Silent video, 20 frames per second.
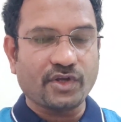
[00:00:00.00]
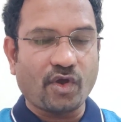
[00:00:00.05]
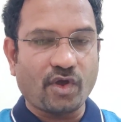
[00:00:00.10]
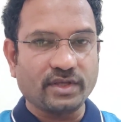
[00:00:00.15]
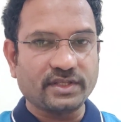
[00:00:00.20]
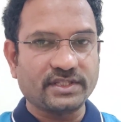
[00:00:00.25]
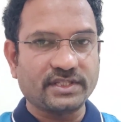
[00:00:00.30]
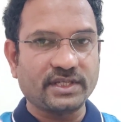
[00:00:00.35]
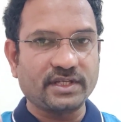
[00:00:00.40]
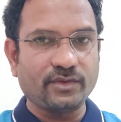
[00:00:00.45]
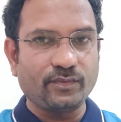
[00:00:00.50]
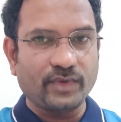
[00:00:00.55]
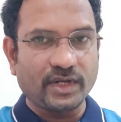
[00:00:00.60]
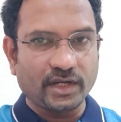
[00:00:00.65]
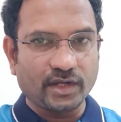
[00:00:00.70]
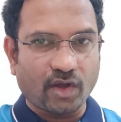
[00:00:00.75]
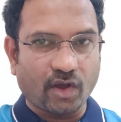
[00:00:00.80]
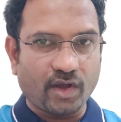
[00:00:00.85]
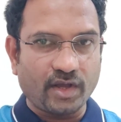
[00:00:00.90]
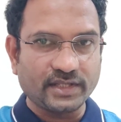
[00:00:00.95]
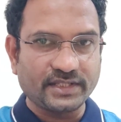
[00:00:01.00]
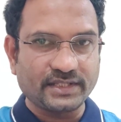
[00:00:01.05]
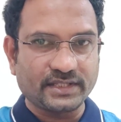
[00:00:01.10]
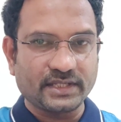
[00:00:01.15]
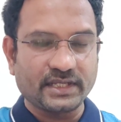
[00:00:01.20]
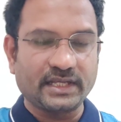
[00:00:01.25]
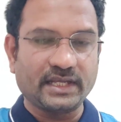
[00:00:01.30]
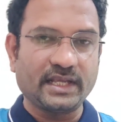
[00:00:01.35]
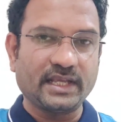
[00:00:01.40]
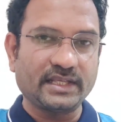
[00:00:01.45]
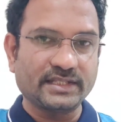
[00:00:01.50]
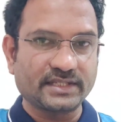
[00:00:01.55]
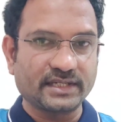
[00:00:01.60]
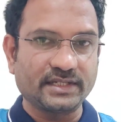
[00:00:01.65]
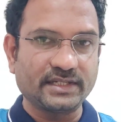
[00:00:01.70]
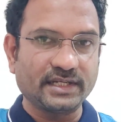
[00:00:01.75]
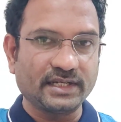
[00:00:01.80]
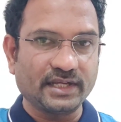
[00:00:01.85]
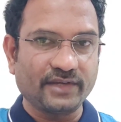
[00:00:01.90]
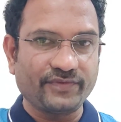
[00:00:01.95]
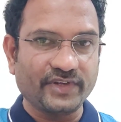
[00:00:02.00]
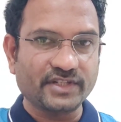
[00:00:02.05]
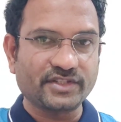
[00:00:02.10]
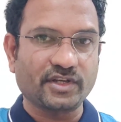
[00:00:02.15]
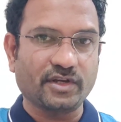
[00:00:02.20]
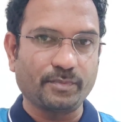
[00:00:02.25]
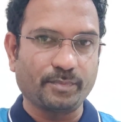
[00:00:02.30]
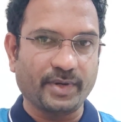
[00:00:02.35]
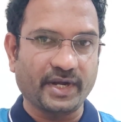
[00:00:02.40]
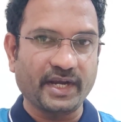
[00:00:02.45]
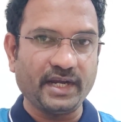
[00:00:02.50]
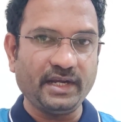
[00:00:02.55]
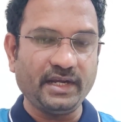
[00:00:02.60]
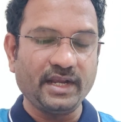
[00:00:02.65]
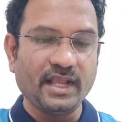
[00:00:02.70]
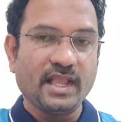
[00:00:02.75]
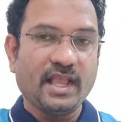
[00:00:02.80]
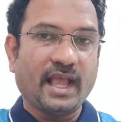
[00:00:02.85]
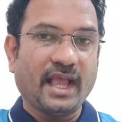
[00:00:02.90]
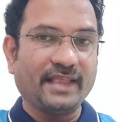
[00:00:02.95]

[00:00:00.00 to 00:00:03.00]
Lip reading: toxin will cause certain effects on brain,